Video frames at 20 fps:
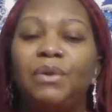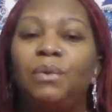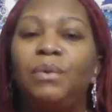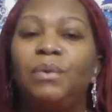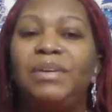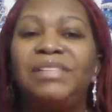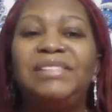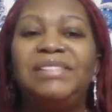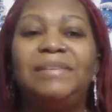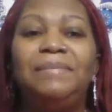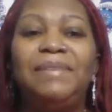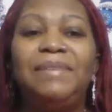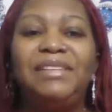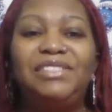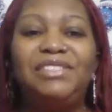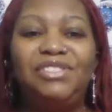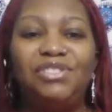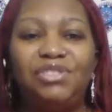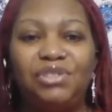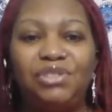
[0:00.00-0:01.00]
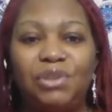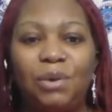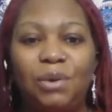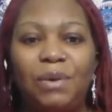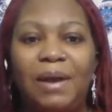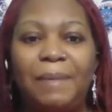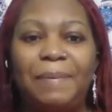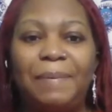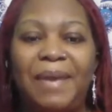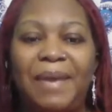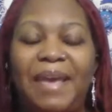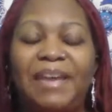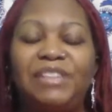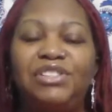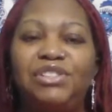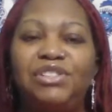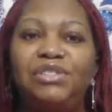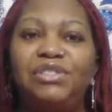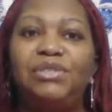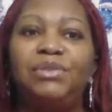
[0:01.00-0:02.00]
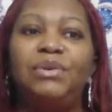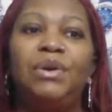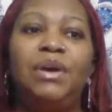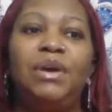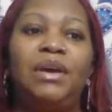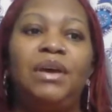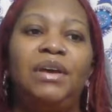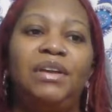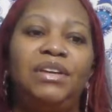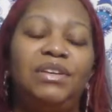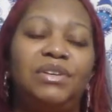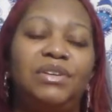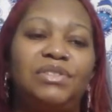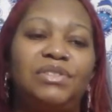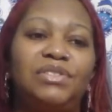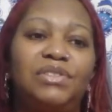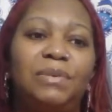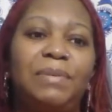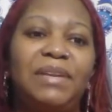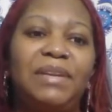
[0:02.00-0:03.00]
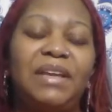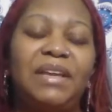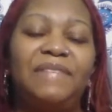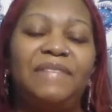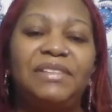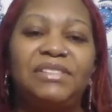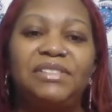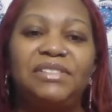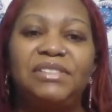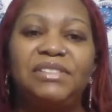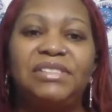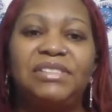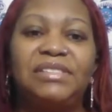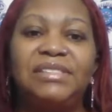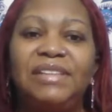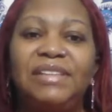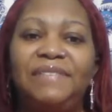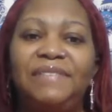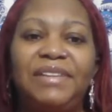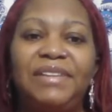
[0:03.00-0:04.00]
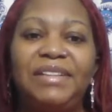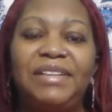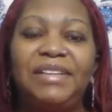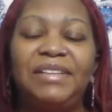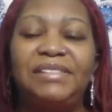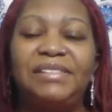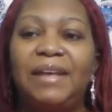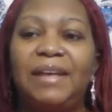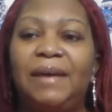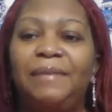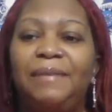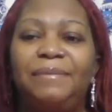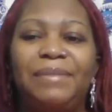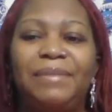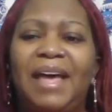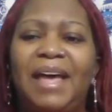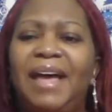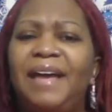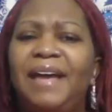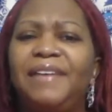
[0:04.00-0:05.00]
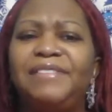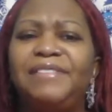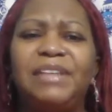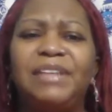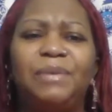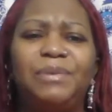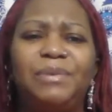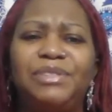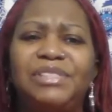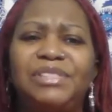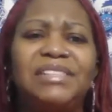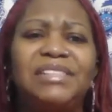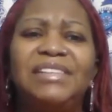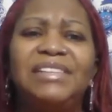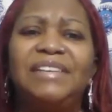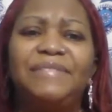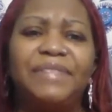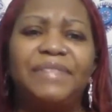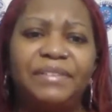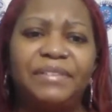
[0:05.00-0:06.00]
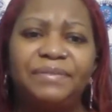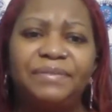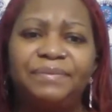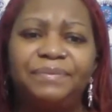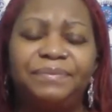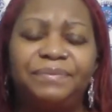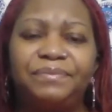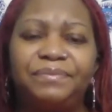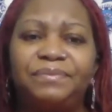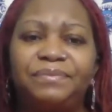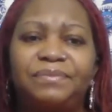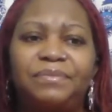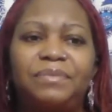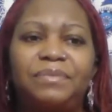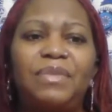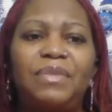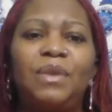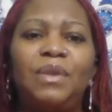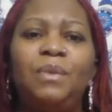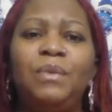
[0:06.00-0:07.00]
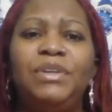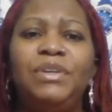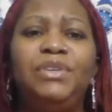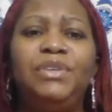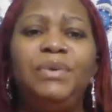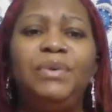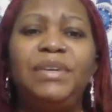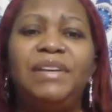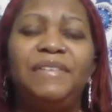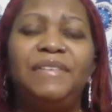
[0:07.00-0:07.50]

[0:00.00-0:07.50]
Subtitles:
What does it mean to show up as you? So many of us are just living these lives that we're just living. We're doing